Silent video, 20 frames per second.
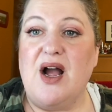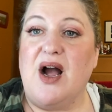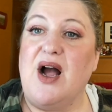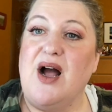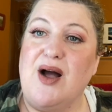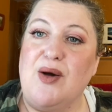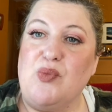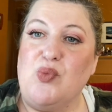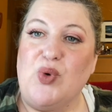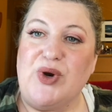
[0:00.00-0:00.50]

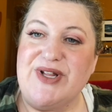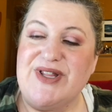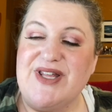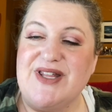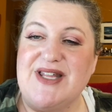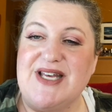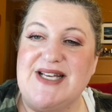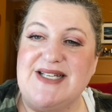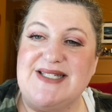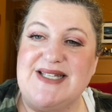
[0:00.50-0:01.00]
Um, one of the
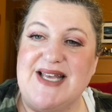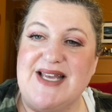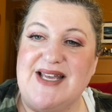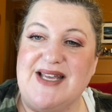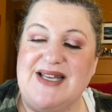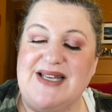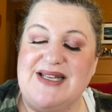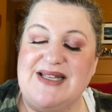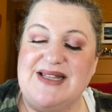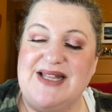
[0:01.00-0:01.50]
things they
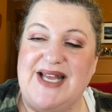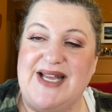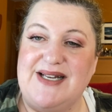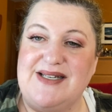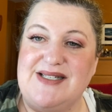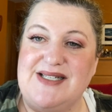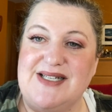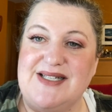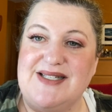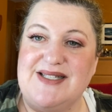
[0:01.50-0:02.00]
they
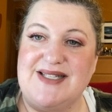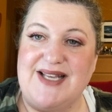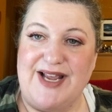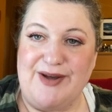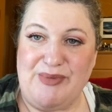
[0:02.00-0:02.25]
did say